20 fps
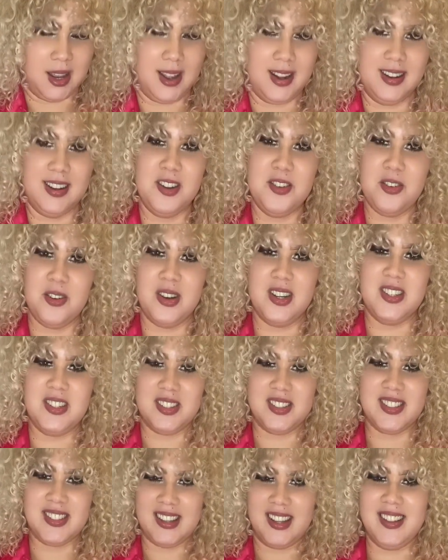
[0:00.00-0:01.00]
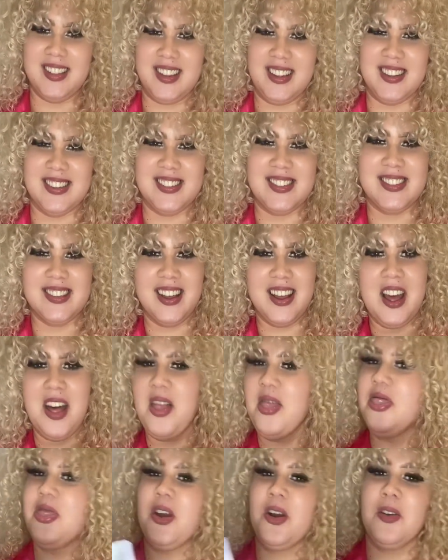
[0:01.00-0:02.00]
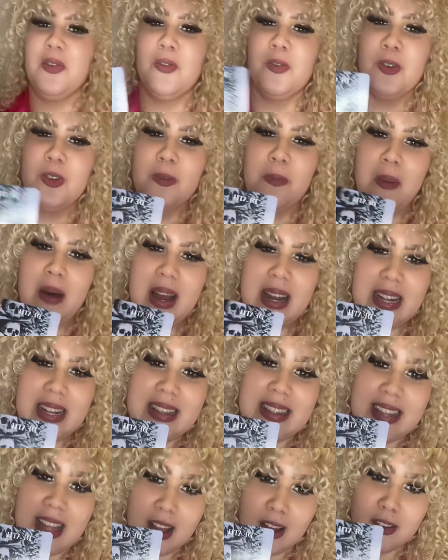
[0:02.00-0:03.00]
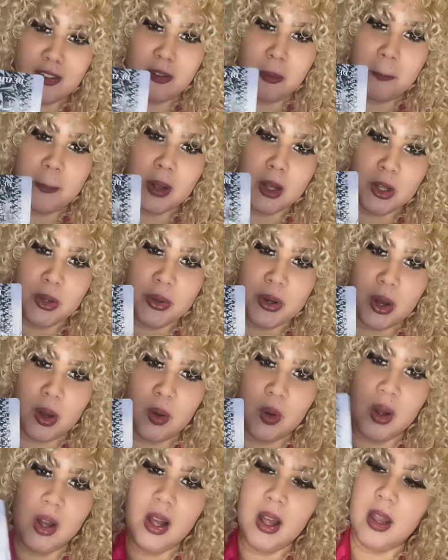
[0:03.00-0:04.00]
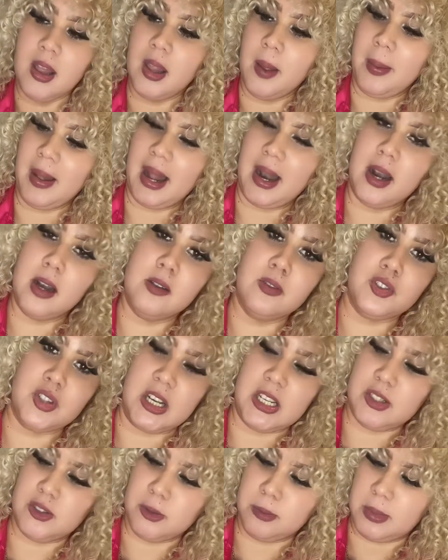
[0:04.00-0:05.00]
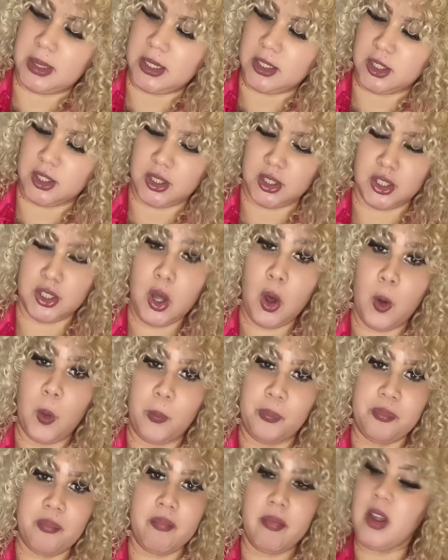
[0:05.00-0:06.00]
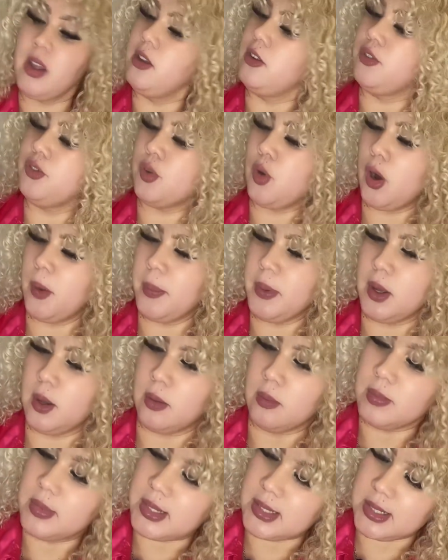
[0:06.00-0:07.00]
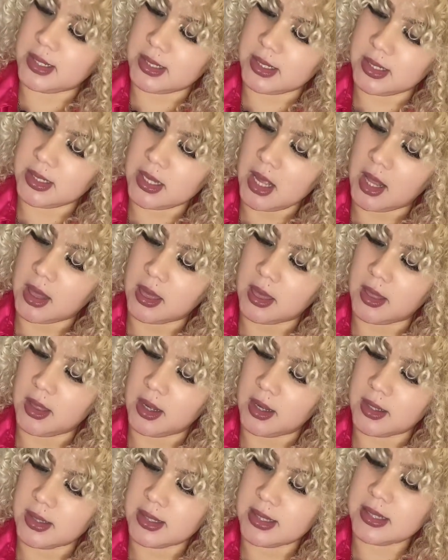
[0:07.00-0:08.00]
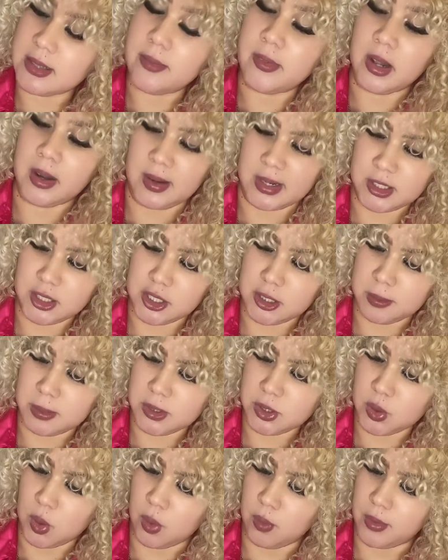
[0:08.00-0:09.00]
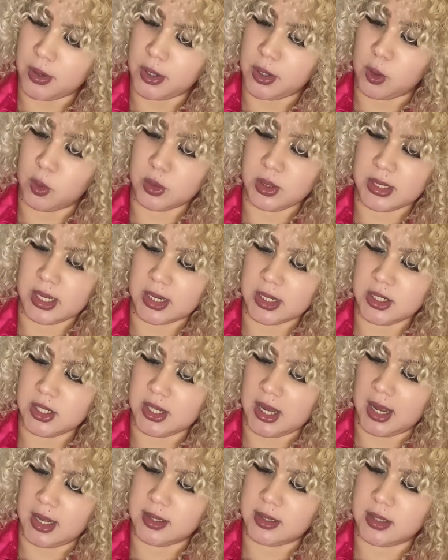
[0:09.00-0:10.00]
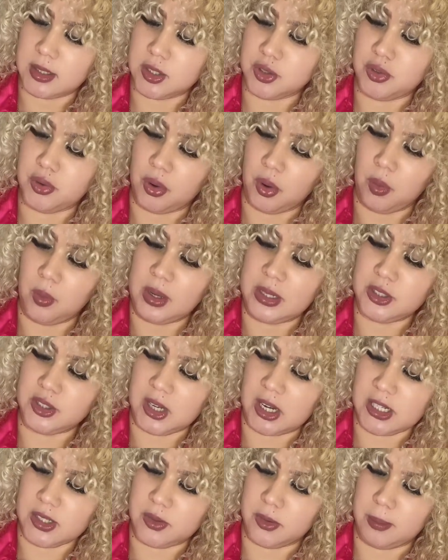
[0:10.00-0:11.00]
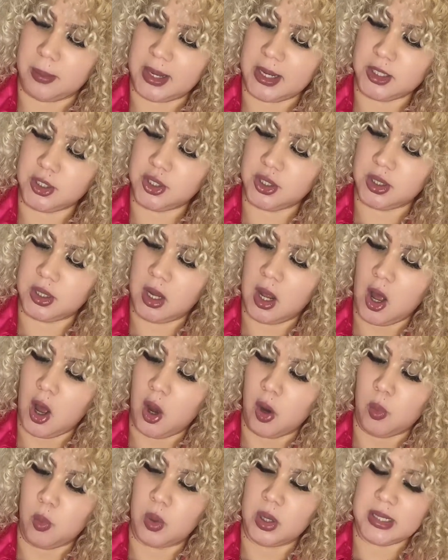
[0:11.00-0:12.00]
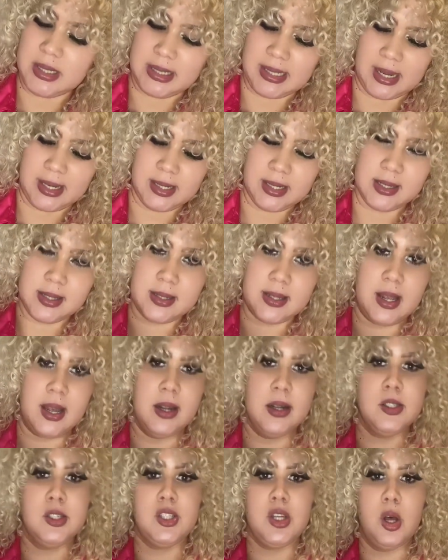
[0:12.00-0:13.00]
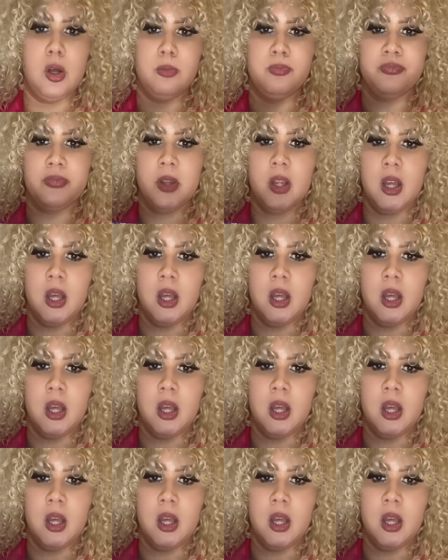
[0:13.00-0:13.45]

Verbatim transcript: I literally just said this. They're ruled by death, Pluto, the planet of transformation. So, Scorpio, this is uh, the relationship is over, no second chances, growth and transformation, what's dead is dead. So